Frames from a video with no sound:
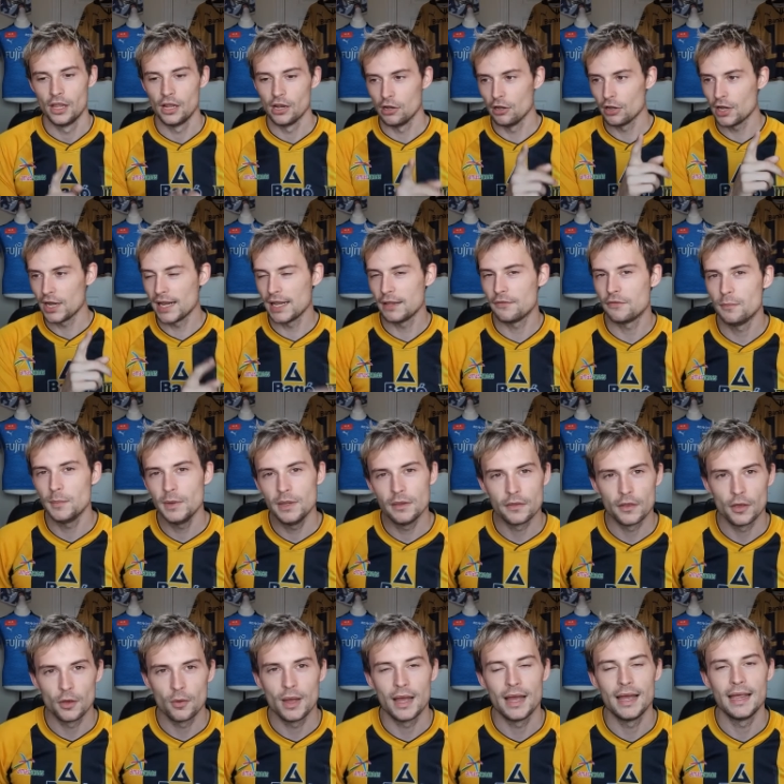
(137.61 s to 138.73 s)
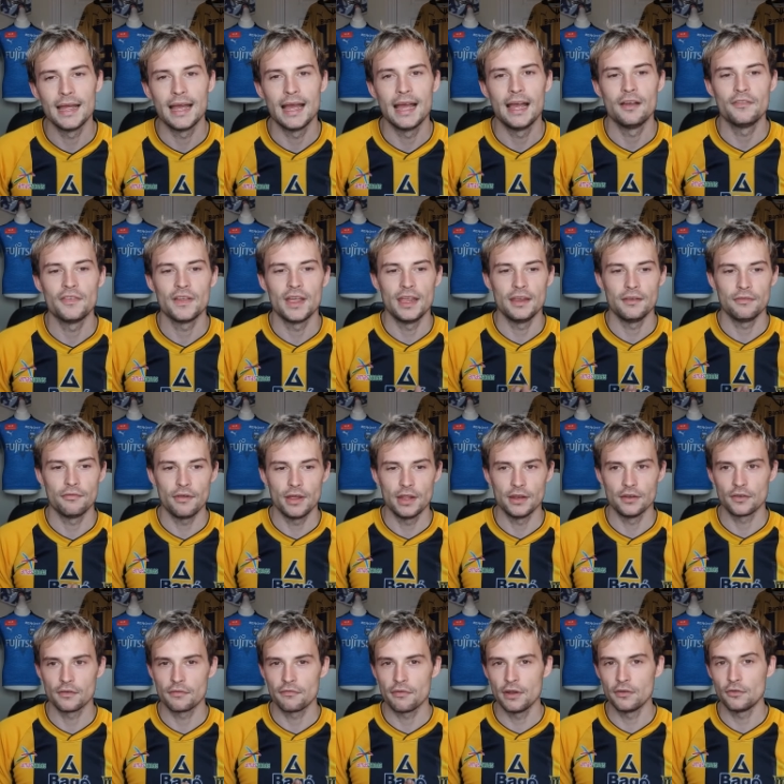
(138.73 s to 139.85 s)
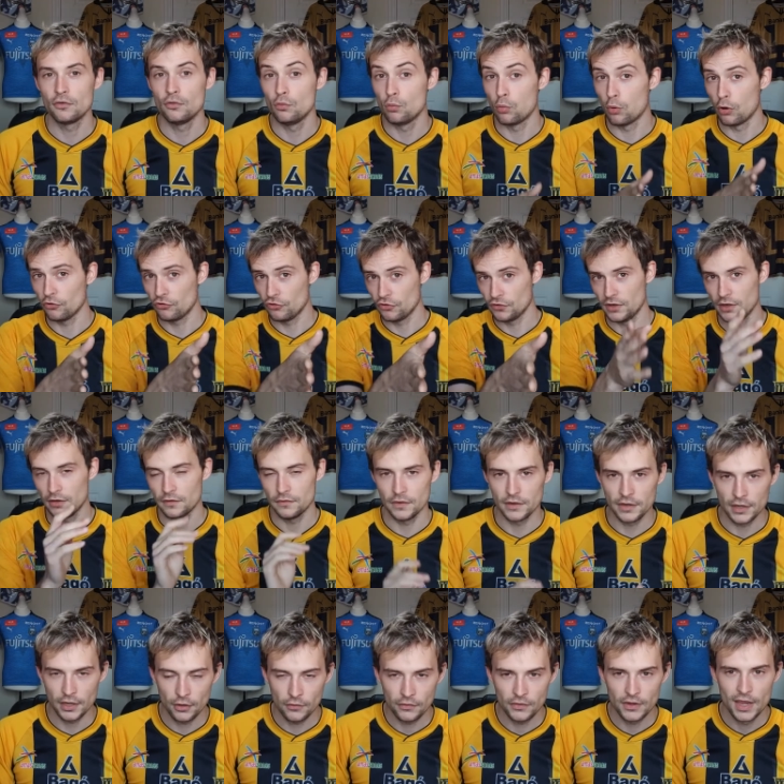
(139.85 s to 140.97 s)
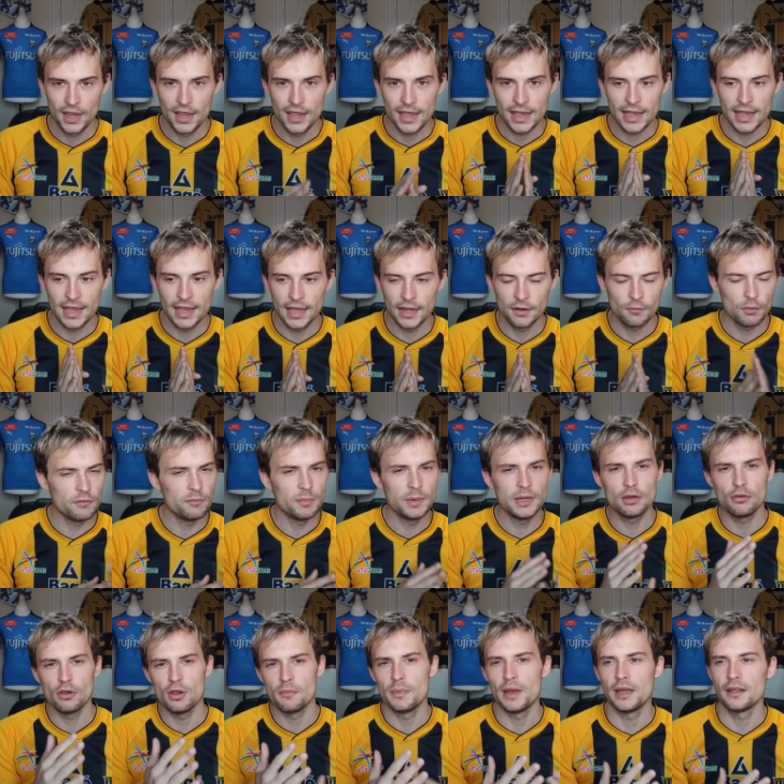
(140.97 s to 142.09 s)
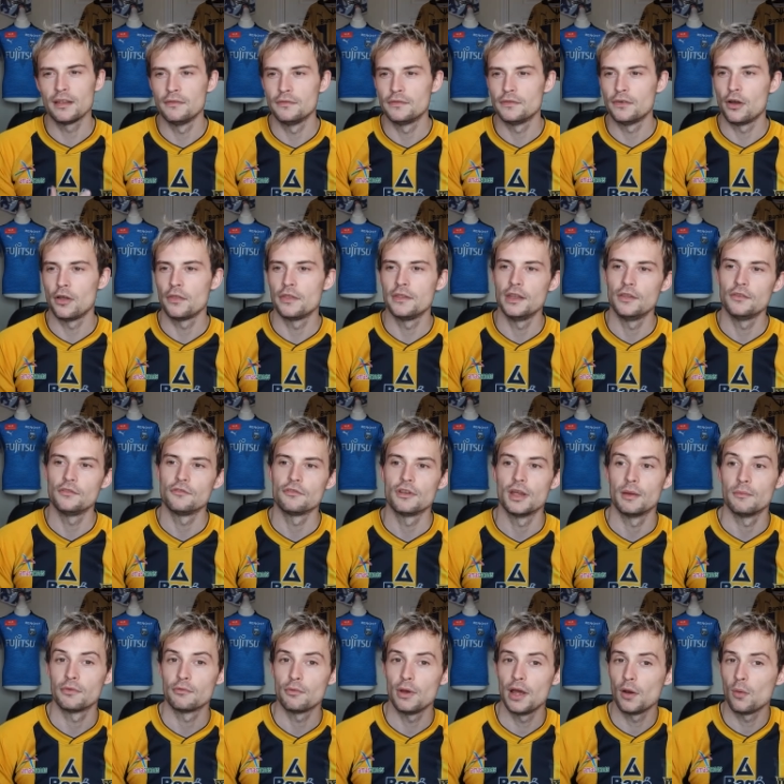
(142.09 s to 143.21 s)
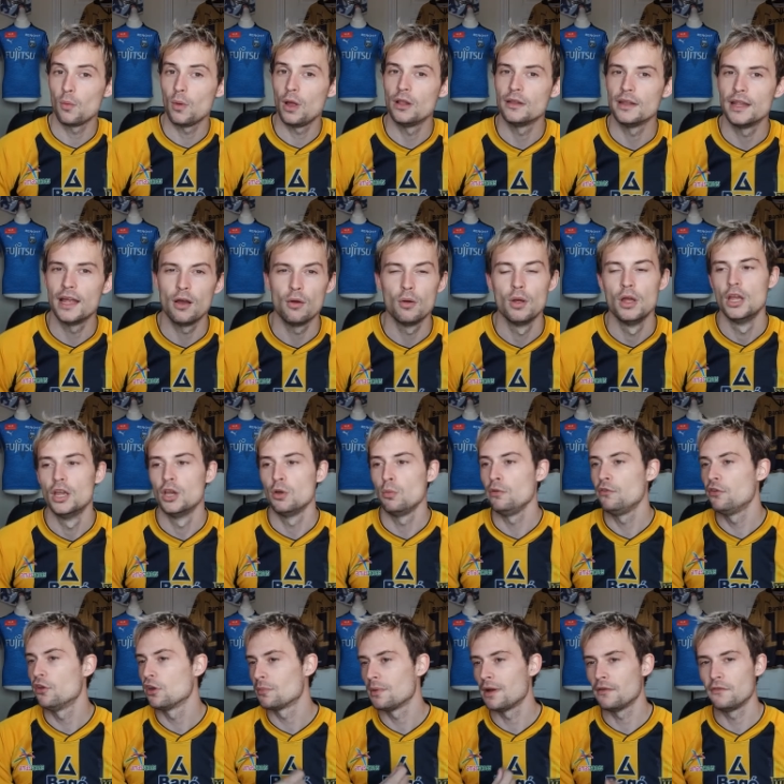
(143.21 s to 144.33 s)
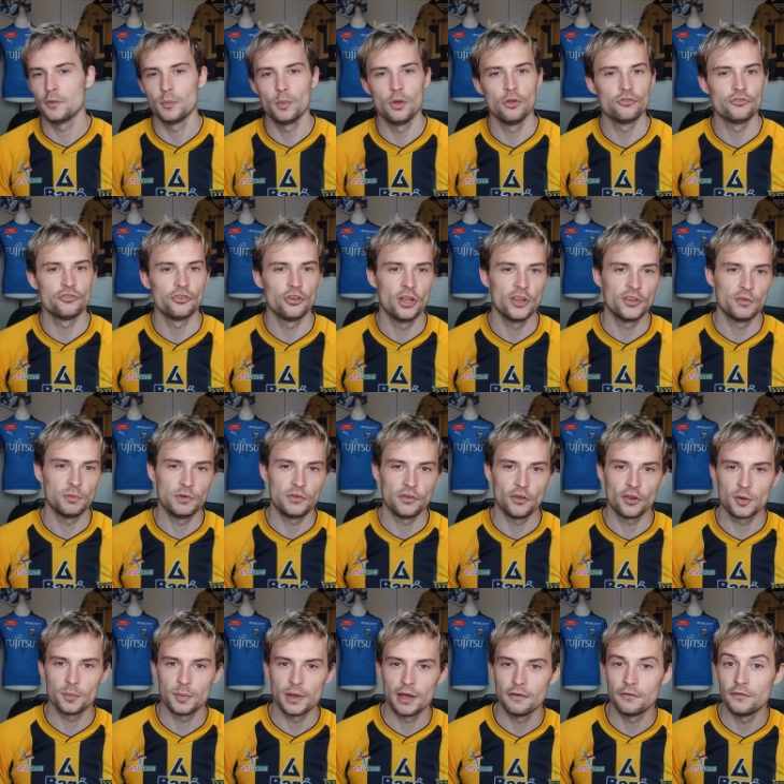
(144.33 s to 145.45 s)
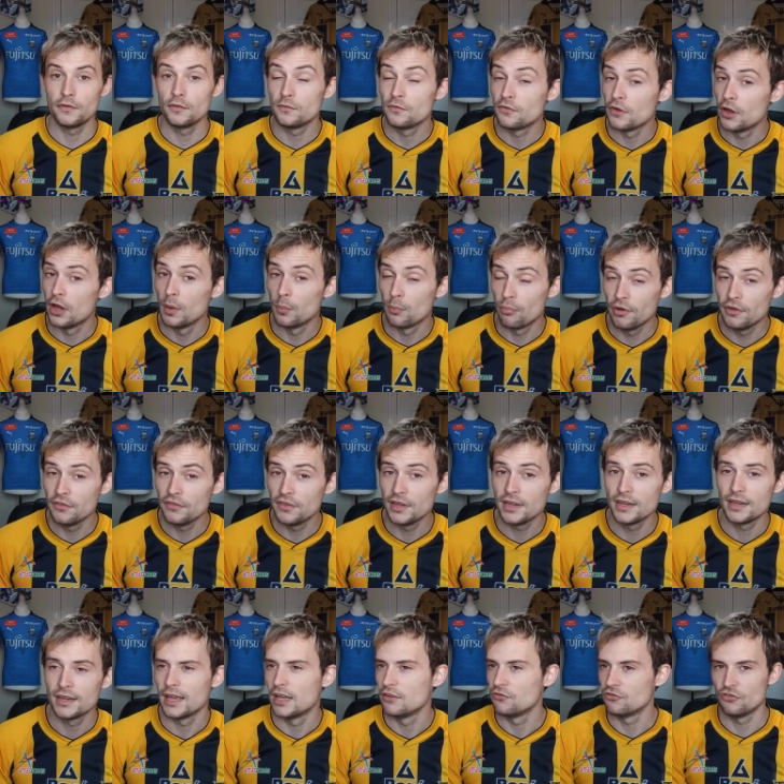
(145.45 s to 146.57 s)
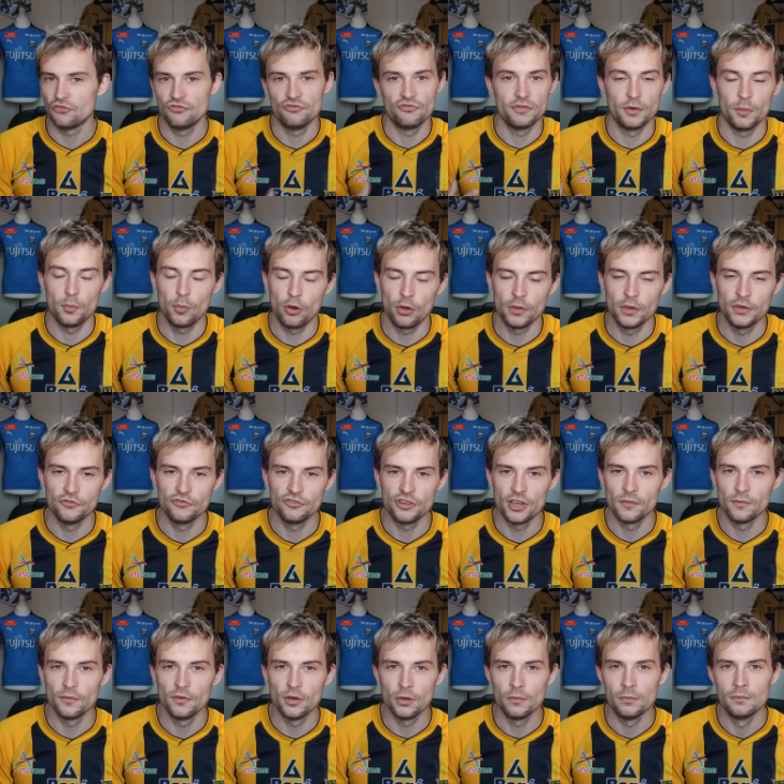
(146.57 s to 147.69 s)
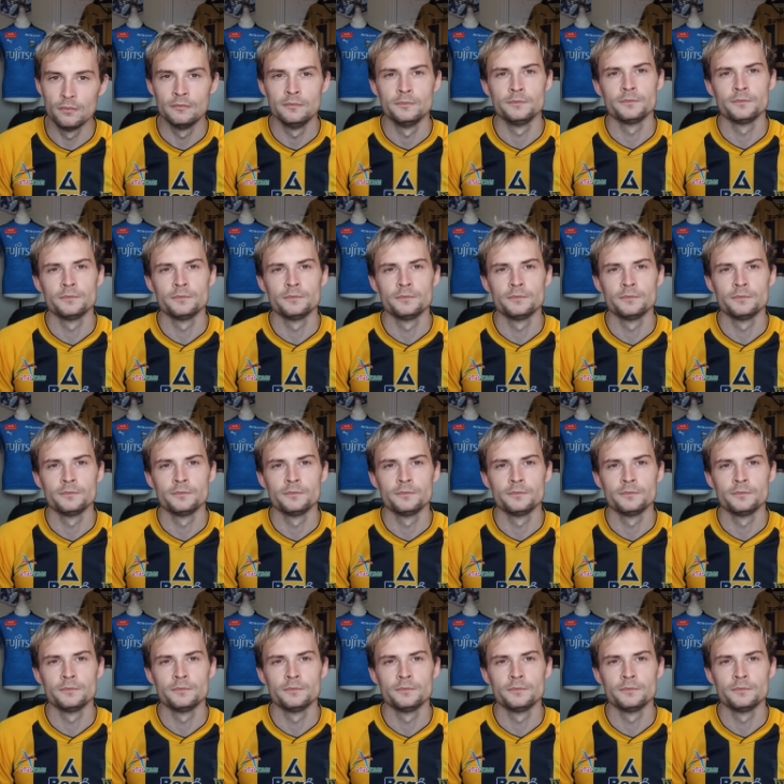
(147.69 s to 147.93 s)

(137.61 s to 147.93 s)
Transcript: Luckily for me though, I have a friend who watches these videos, and we've been going back and forth on Instagram for quite a while now. We talk about football shirts, we talk about printing and just football in general.